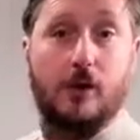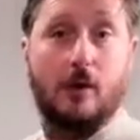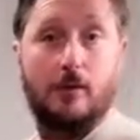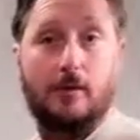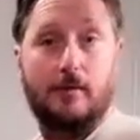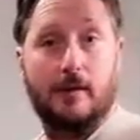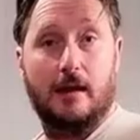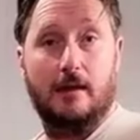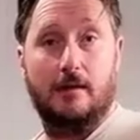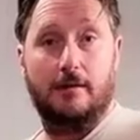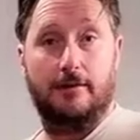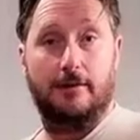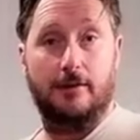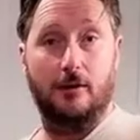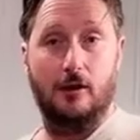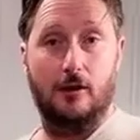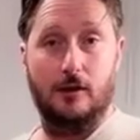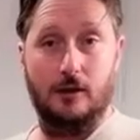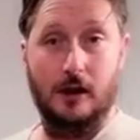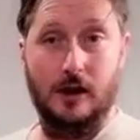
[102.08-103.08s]
got that
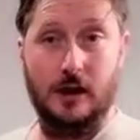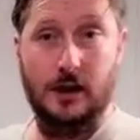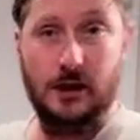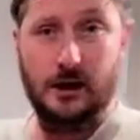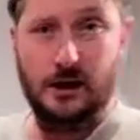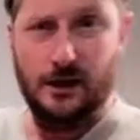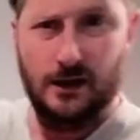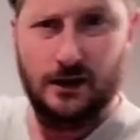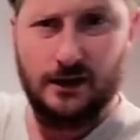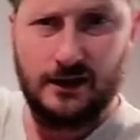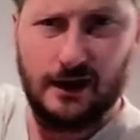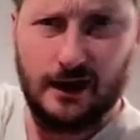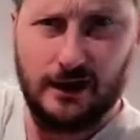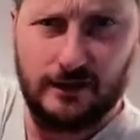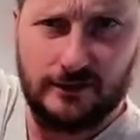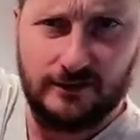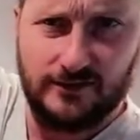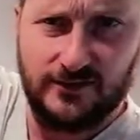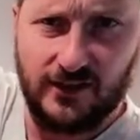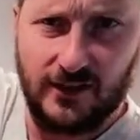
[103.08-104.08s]
third cut
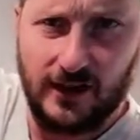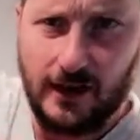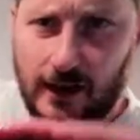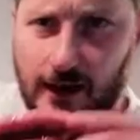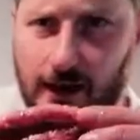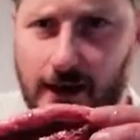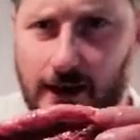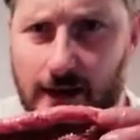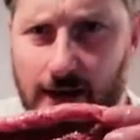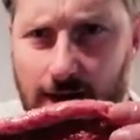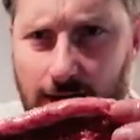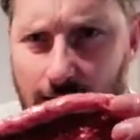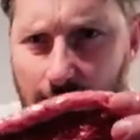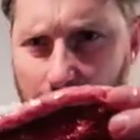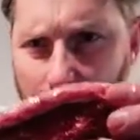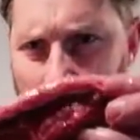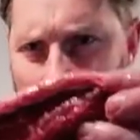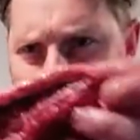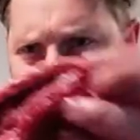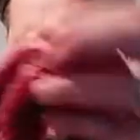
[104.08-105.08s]
into
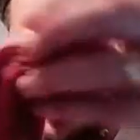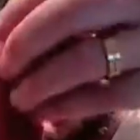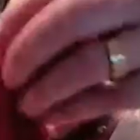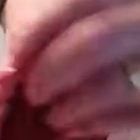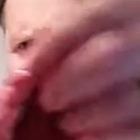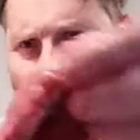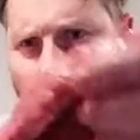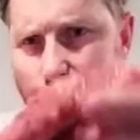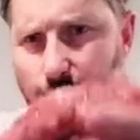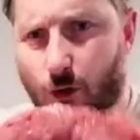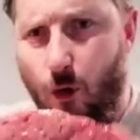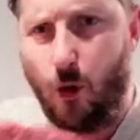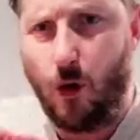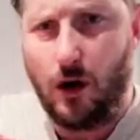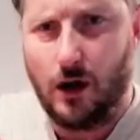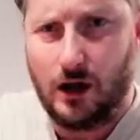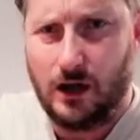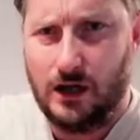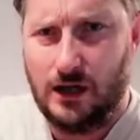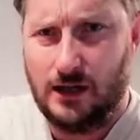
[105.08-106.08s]

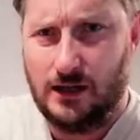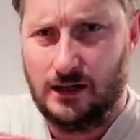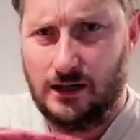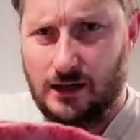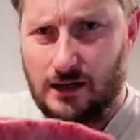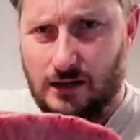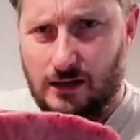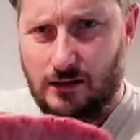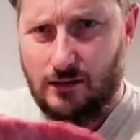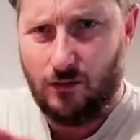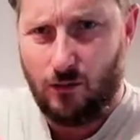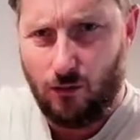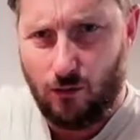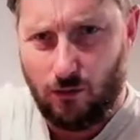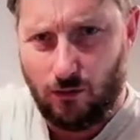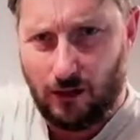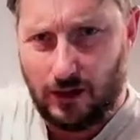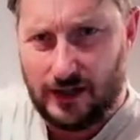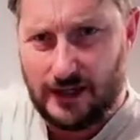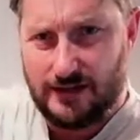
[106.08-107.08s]
four
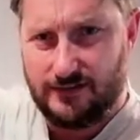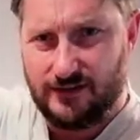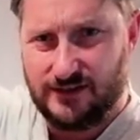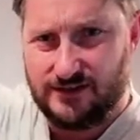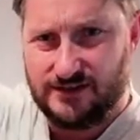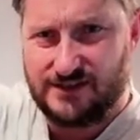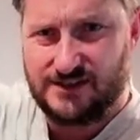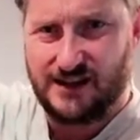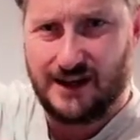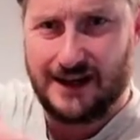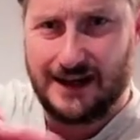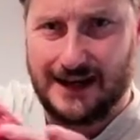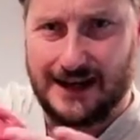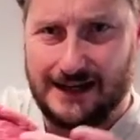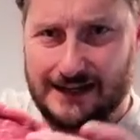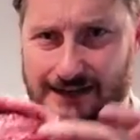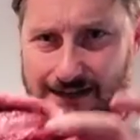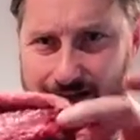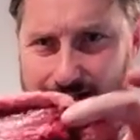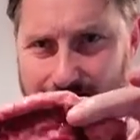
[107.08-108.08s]
all even
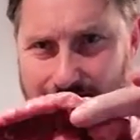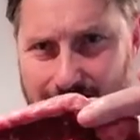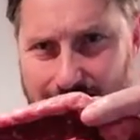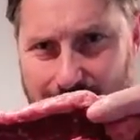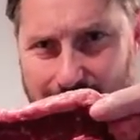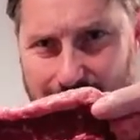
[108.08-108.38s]
sized